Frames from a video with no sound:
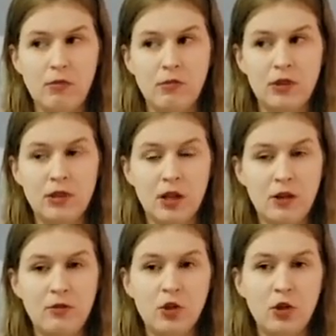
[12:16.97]
instead
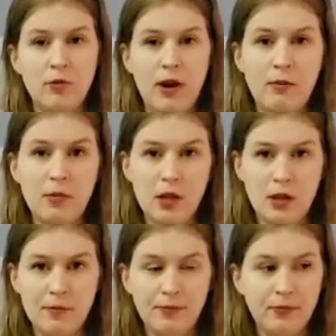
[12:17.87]
of do, re,
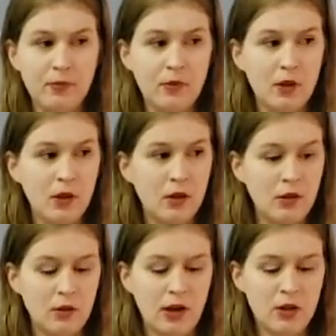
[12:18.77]
mi,
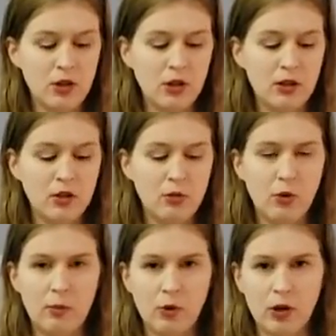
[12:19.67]
actually let's do
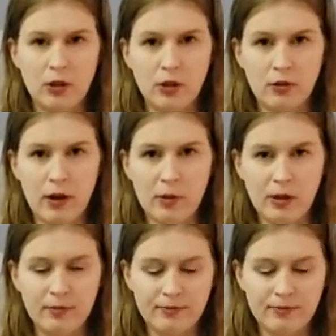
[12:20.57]
one more on do, re, mi.